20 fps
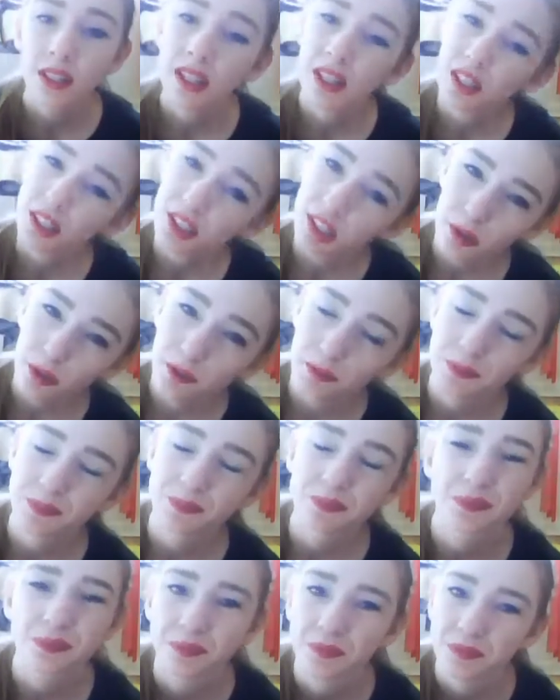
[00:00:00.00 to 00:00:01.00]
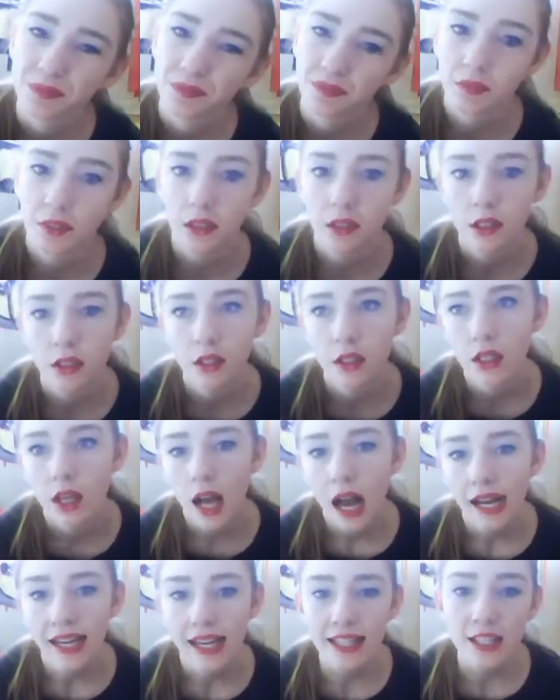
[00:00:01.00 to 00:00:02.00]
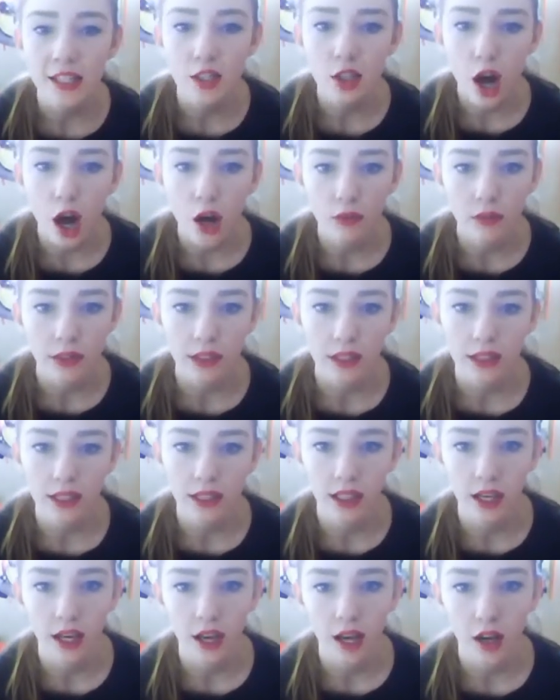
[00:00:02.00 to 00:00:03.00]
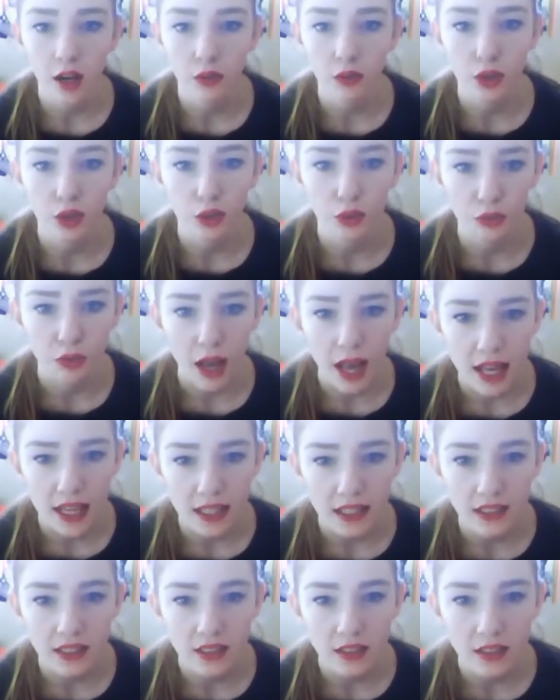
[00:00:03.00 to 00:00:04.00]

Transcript: So I guess it's not really a regret.